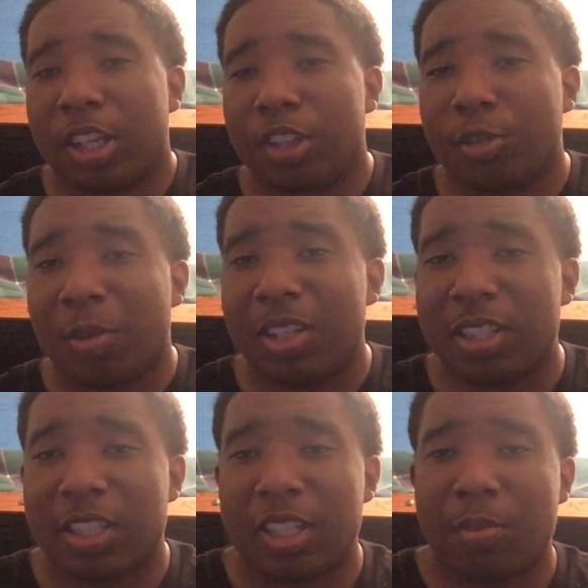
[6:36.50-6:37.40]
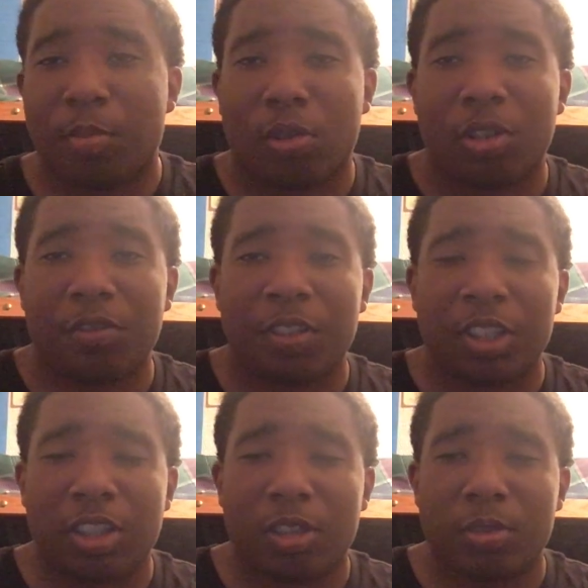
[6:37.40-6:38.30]
If you want to see more
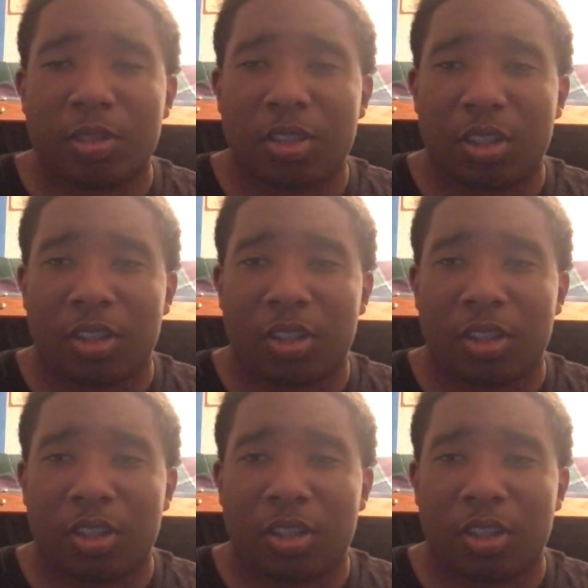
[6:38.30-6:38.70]
videos,